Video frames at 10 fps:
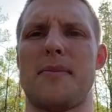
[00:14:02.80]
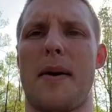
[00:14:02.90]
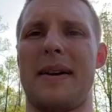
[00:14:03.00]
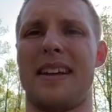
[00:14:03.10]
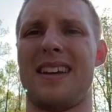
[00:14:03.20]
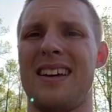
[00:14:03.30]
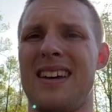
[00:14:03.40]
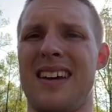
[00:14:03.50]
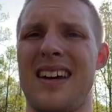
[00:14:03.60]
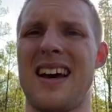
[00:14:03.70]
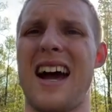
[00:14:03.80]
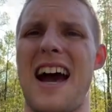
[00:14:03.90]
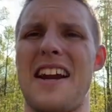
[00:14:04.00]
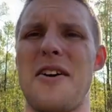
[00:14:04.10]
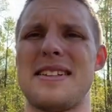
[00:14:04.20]
I mean, I
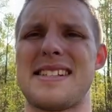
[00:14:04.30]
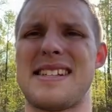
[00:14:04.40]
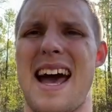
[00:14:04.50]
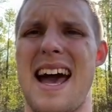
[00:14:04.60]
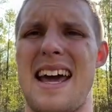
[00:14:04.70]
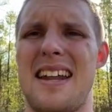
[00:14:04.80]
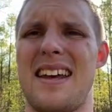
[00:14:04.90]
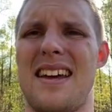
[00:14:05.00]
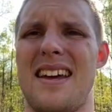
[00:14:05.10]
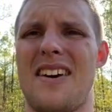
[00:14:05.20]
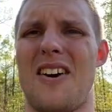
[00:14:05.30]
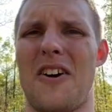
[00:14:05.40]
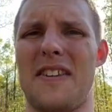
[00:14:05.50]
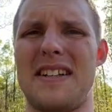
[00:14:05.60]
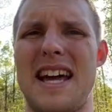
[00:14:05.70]
know it's sad, all
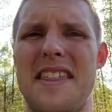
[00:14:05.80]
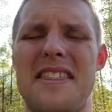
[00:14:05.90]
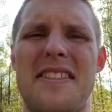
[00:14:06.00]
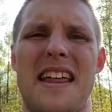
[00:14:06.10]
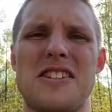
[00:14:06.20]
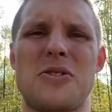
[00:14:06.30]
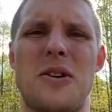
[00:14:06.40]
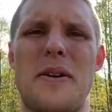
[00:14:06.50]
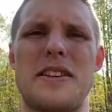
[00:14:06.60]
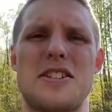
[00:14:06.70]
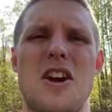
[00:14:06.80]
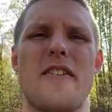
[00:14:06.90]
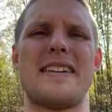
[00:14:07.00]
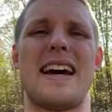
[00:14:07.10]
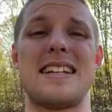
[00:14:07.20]
the death and things going on with this
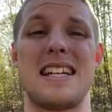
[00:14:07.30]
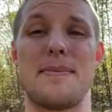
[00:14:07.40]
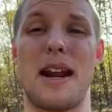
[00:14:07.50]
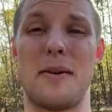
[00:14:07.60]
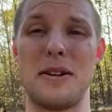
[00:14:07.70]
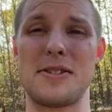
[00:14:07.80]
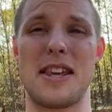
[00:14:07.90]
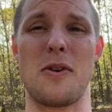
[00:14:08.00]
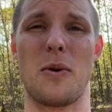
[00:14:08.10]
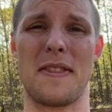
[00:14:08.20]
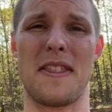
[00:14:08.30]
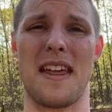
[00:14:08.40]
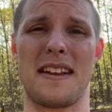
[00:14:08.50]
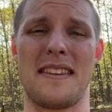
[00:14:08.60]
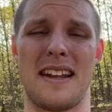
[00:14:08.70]
COVID-19, but I will say the one
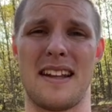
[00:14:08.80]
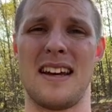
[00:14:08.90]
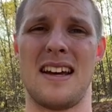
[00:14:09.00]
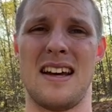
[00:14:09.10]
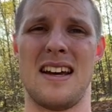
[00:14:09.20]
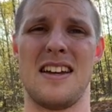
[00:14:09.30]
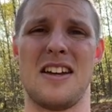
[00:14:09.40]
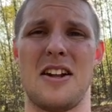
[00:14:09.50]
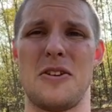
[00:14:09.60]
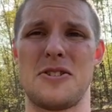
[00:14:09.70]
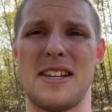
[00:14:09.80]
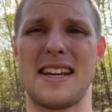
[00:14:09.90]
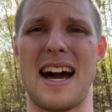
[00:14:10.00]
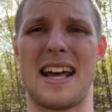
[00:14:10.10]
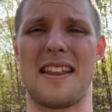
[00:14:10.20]
thing that, you see
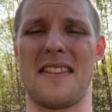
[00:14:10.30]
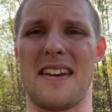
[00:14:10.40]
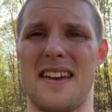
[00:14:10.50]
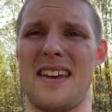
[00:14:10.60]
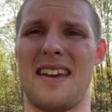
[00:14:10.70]
kind of the